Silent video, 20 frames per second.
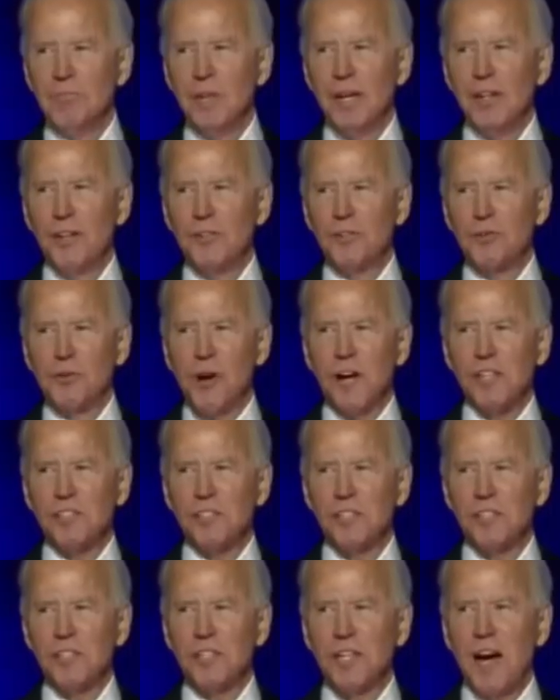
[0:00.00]
by the
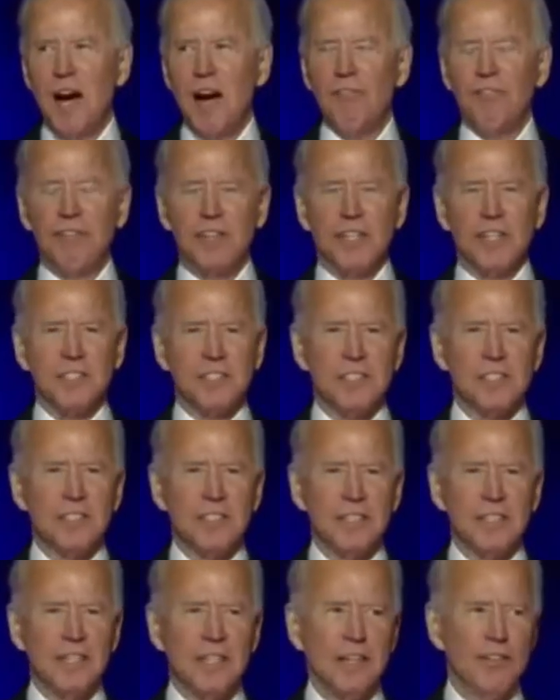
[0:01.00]
trust and confidence
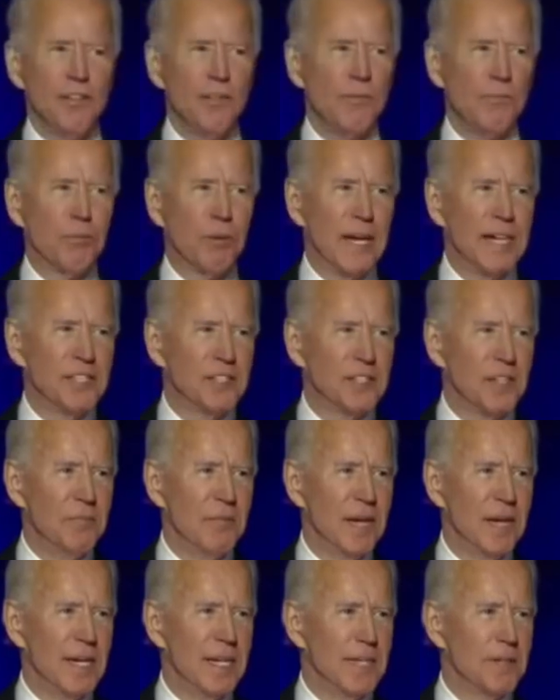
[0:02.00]
you've placed in
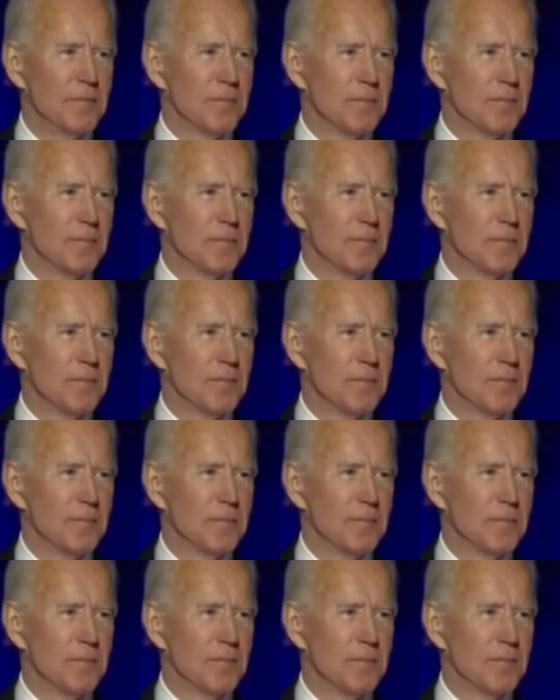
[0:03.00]
me.